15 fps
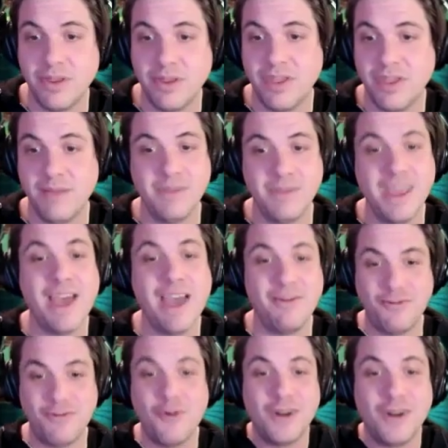them. Yeah,
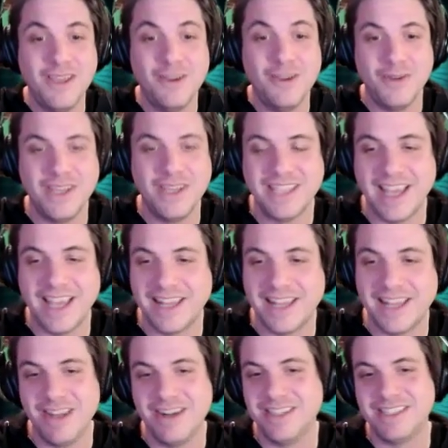for you, exactly.
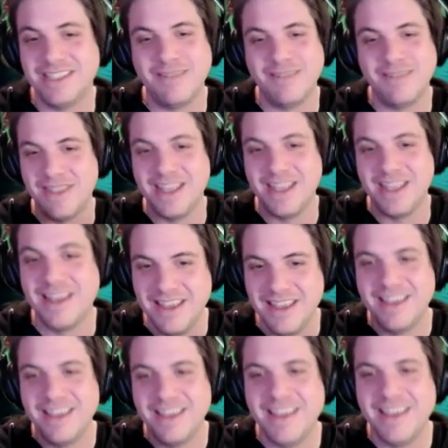Whether it's something that
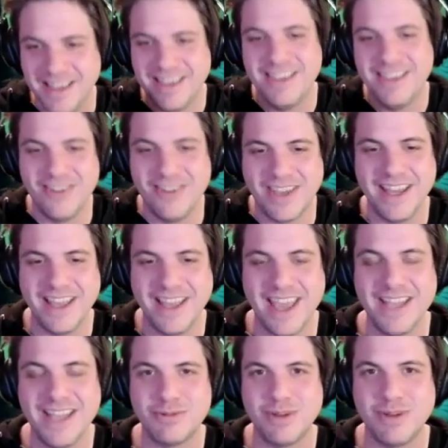you can
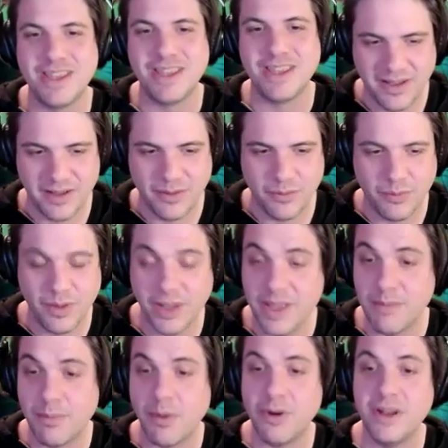engage with. really
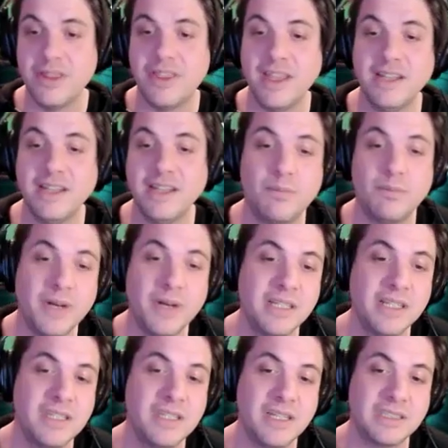important thing to
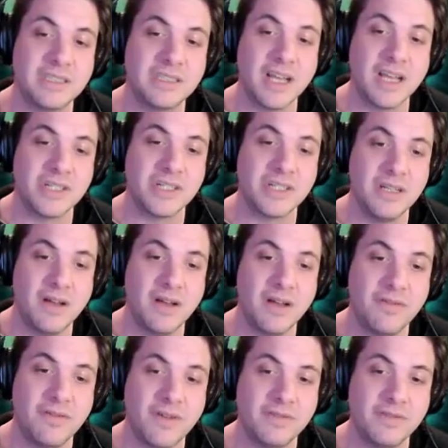bring to the discussion
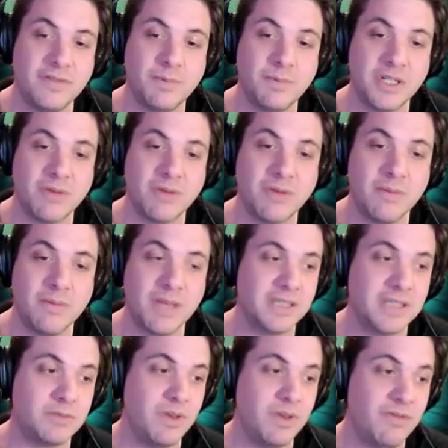of spirituality,
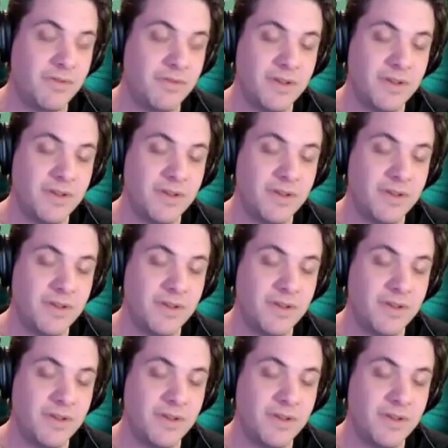because we've